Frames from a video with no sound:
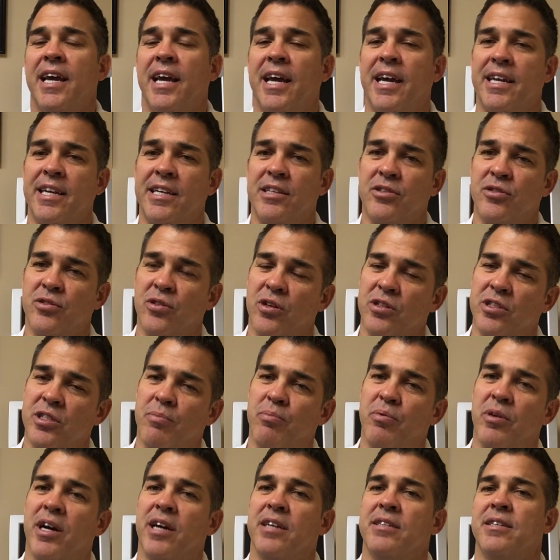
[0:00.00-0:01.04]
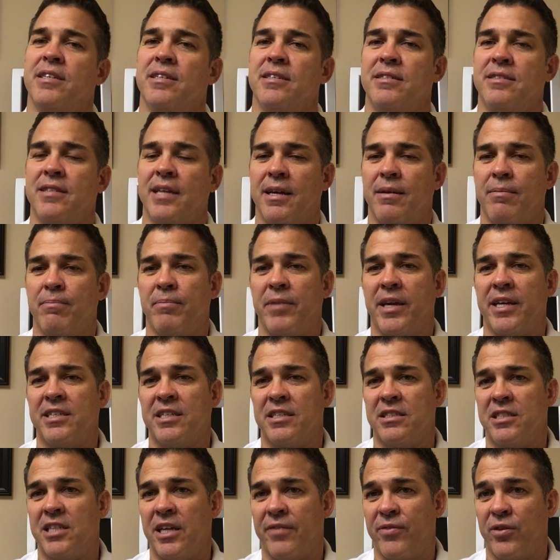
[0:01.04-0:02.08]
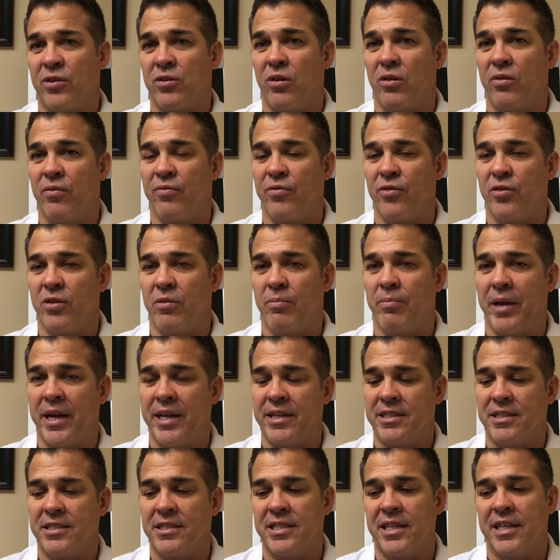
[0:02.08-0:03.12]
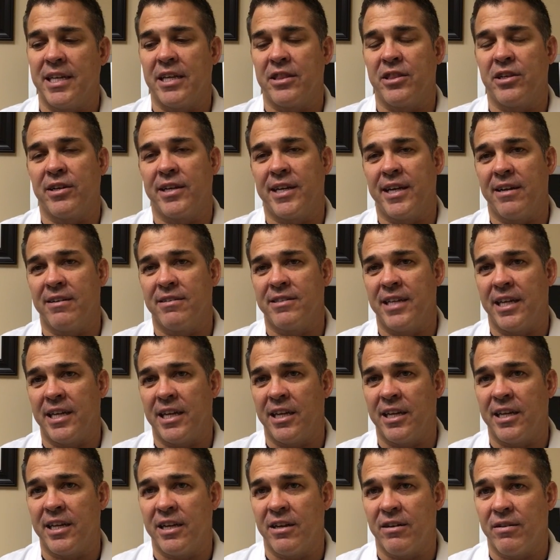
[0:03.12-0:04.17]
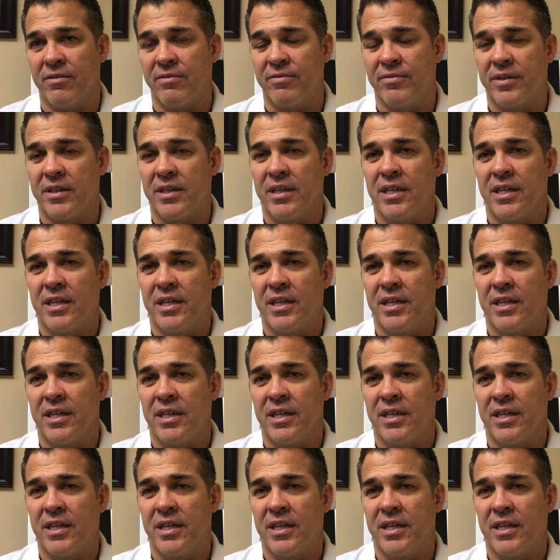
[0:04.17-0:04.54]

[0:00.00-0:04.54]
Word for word: And it starts a process that makes it difficult for the patients to get their care taken care of.